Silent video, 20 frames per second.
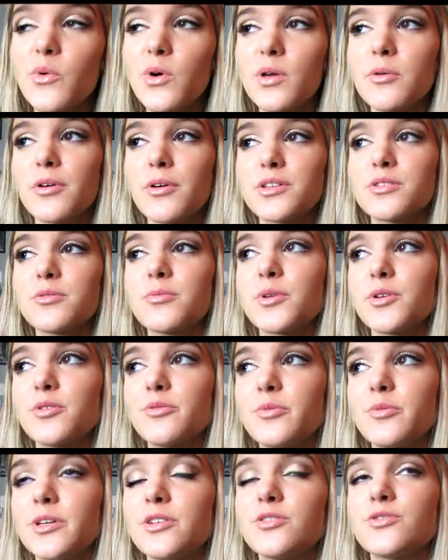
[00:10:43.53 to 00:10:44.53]
we went to
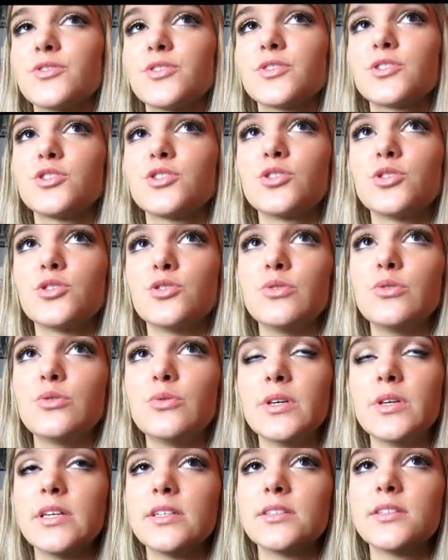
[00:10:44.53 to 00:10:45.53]
Myrtle Beach for two
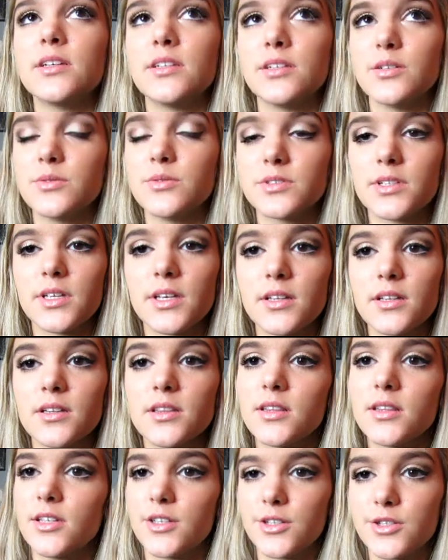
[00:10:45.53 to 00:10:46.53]
weeks, and it was like
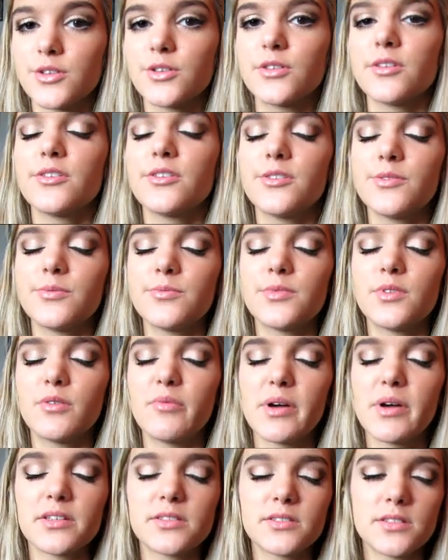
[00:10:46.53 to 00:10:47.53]
literally the
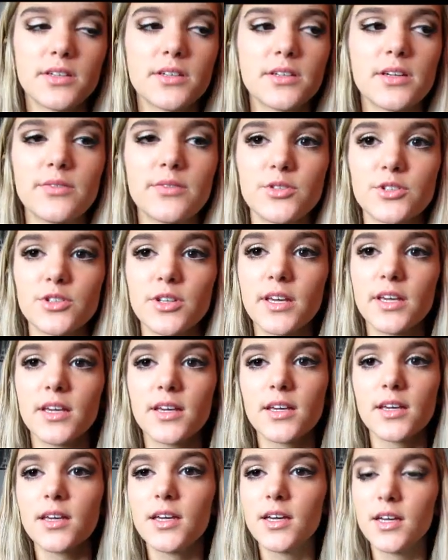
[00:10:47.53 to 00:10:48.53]
best thing ever.
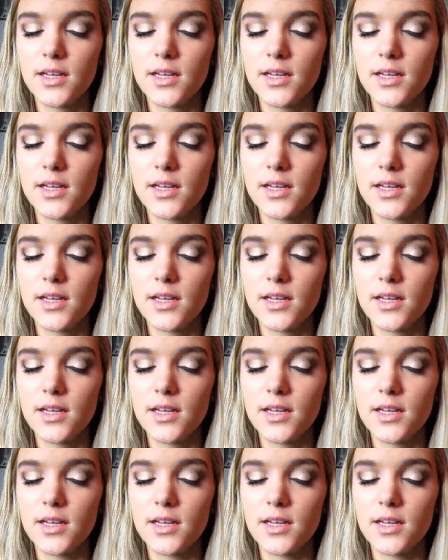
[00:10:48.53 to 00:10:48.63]
Like,